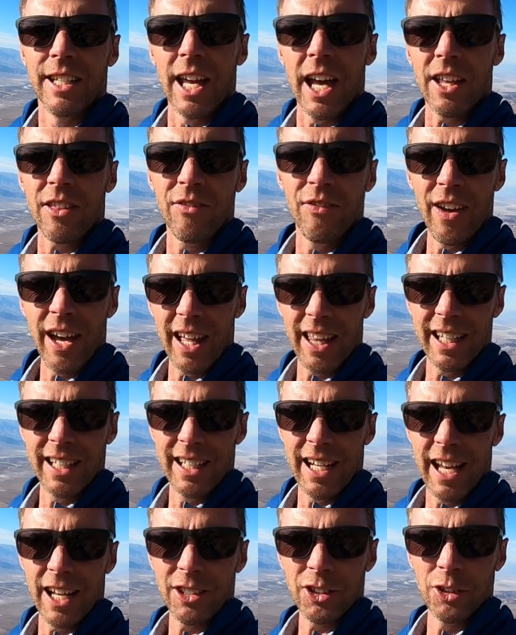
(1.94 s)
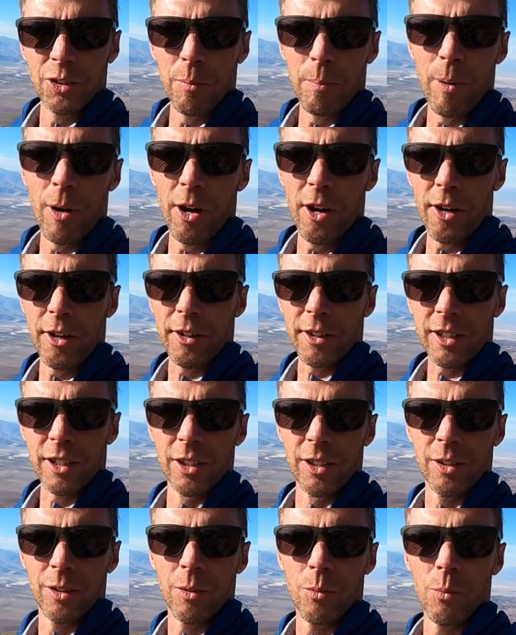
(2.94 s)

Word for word: Death Valley National Park,